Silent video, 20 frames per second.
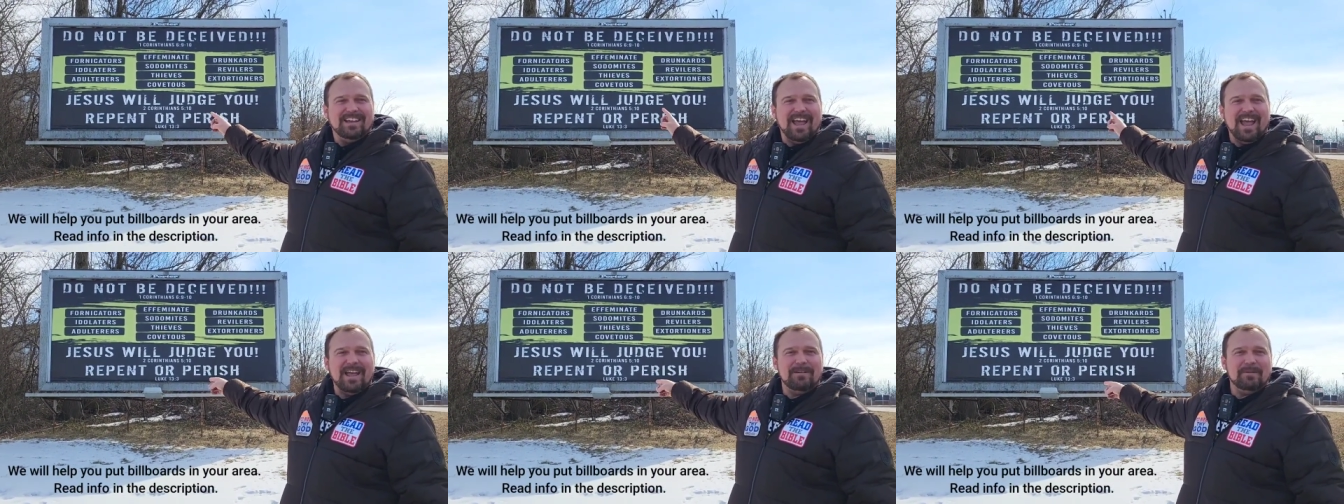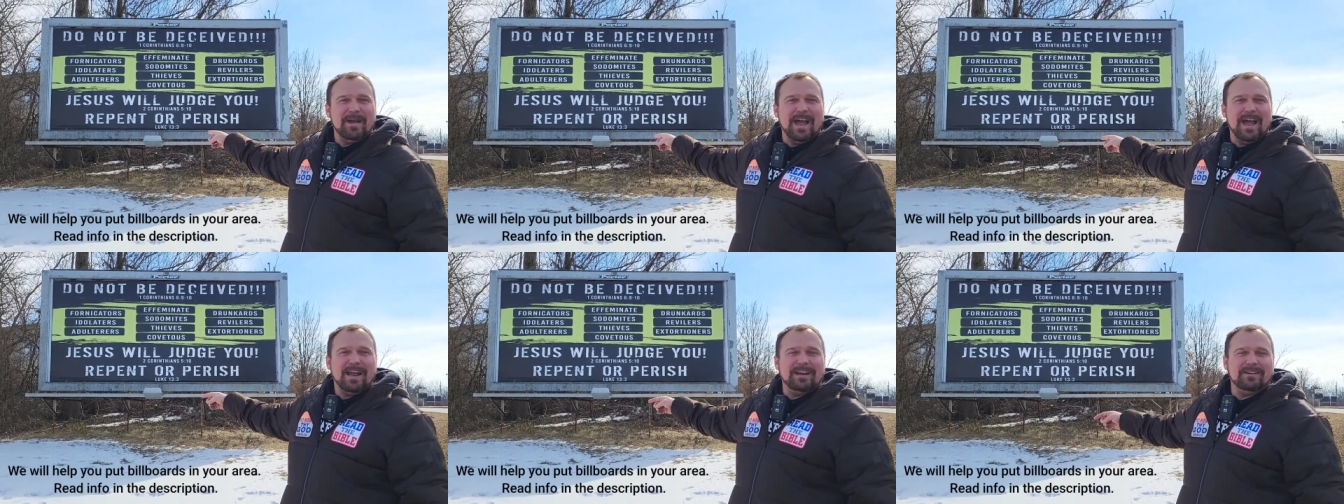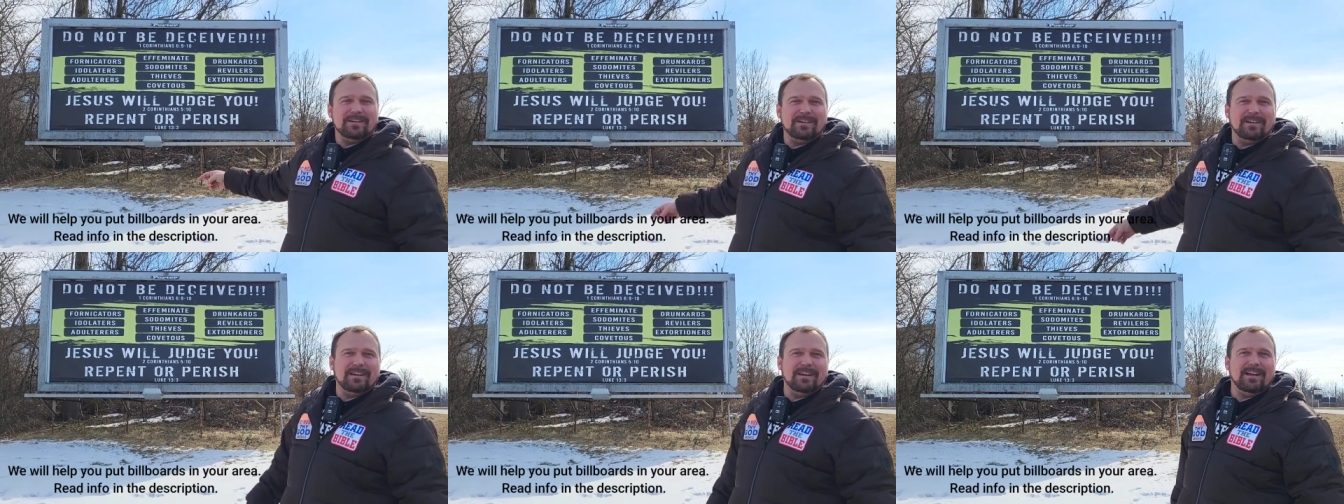
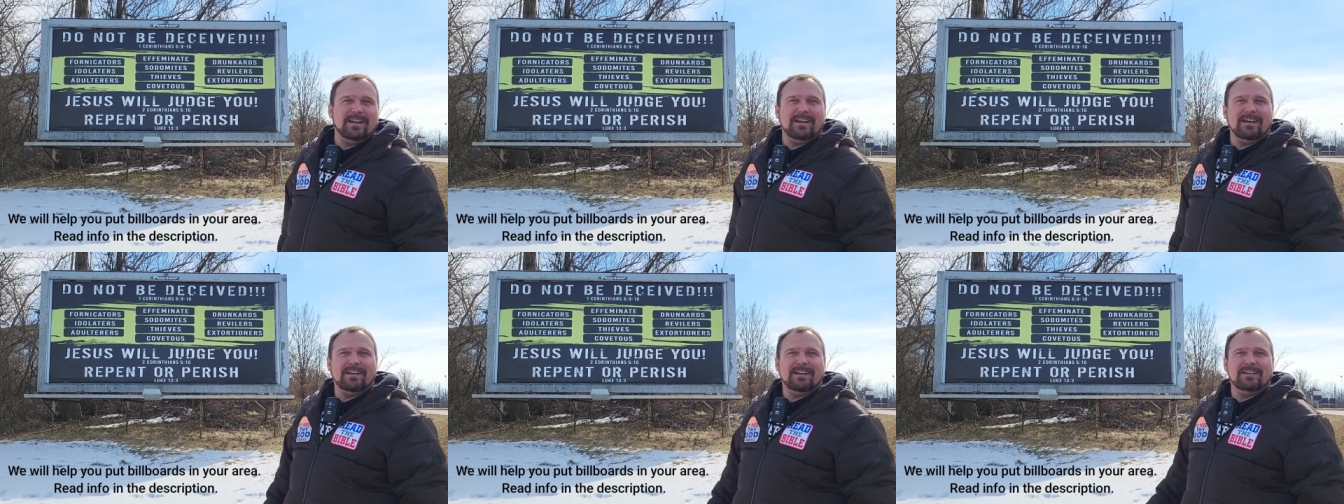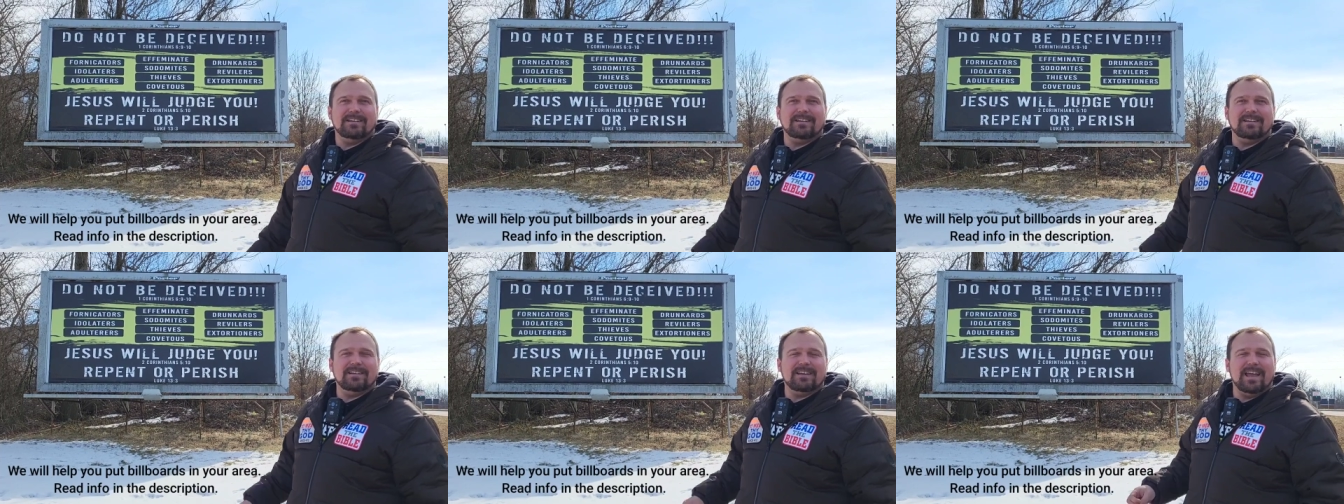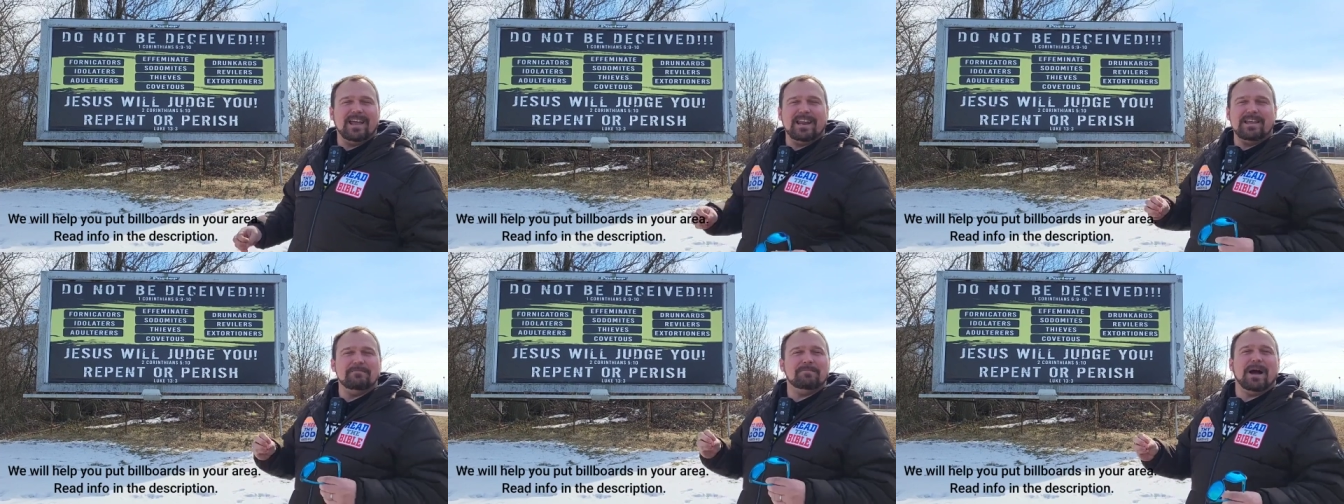Amen.
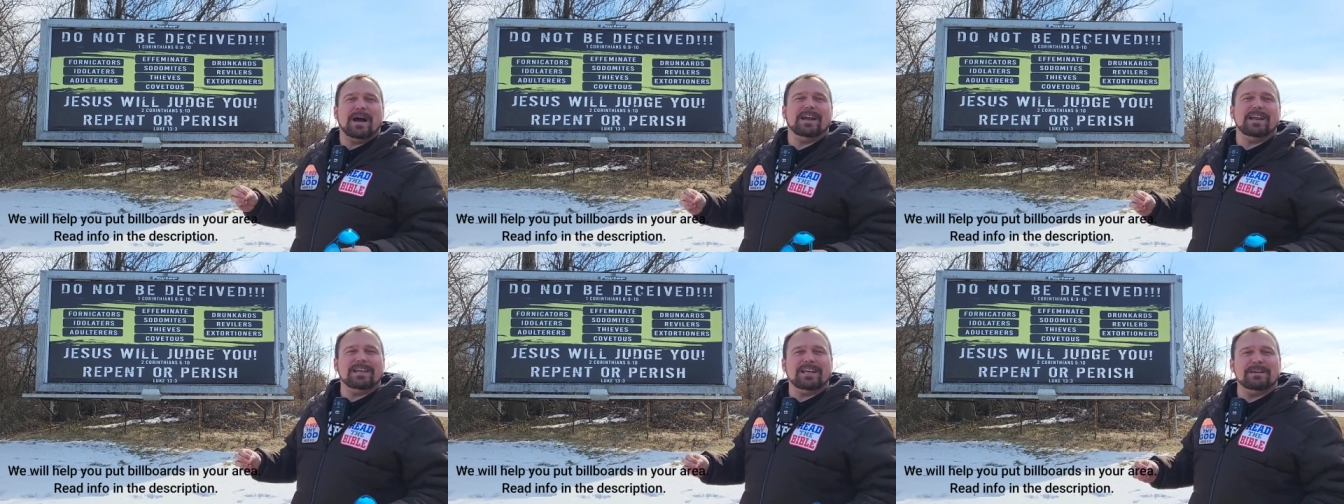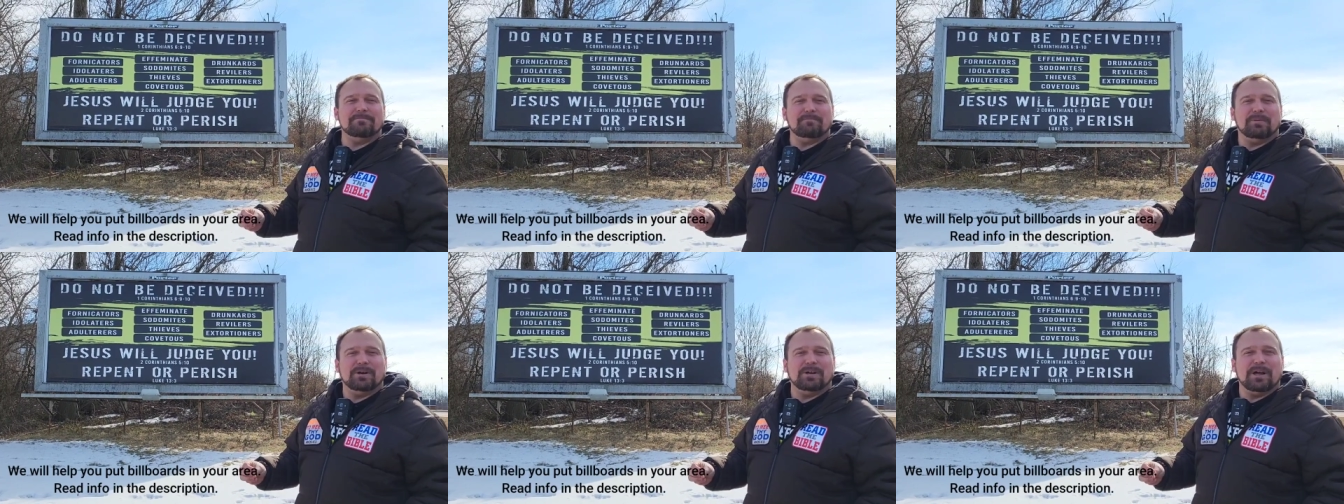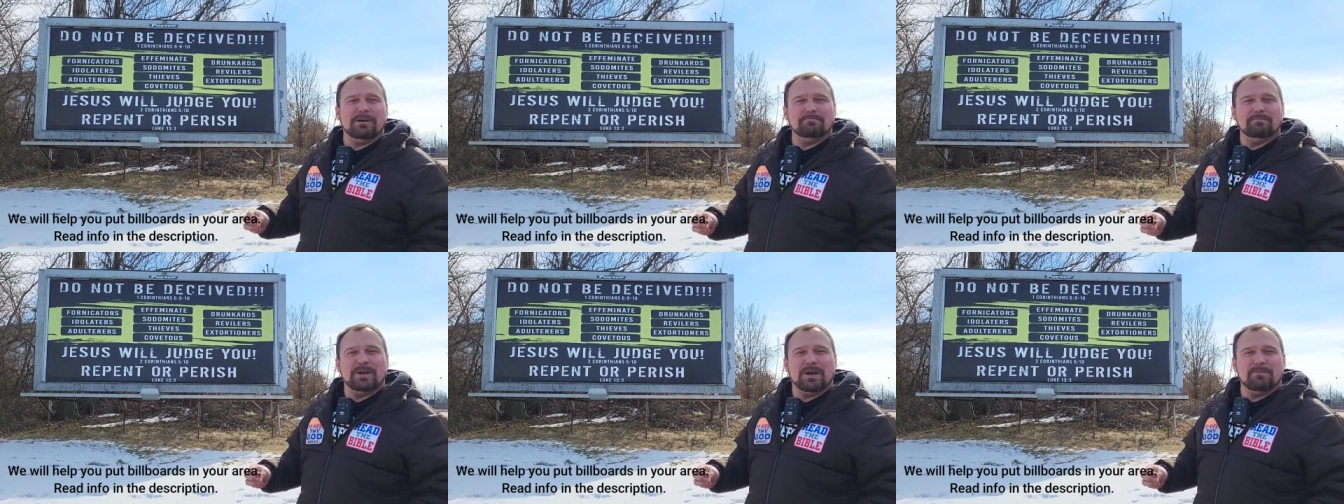Anybody can put
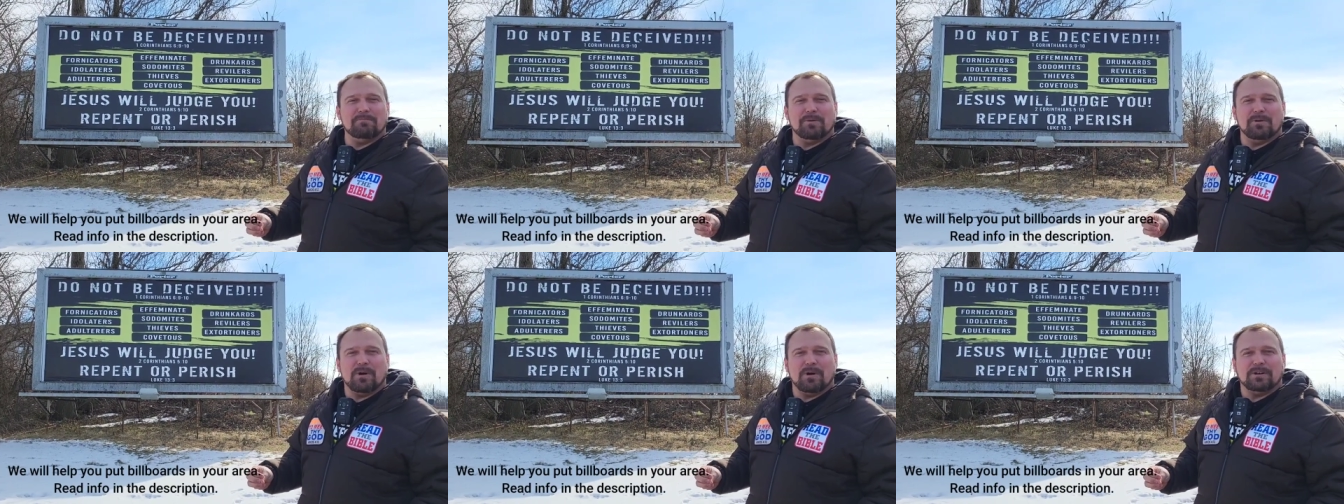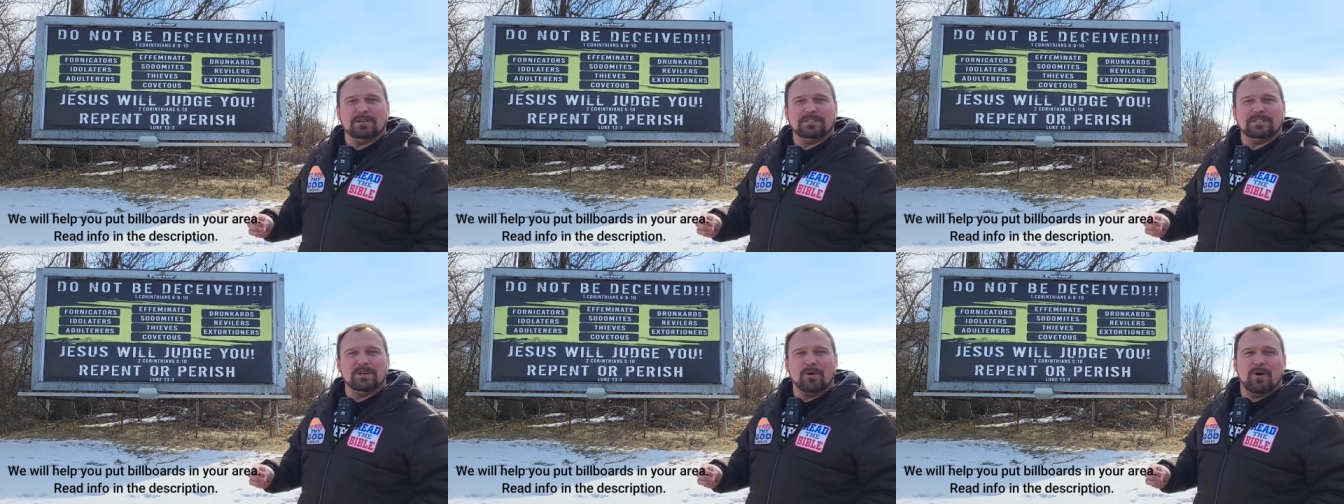up billboards.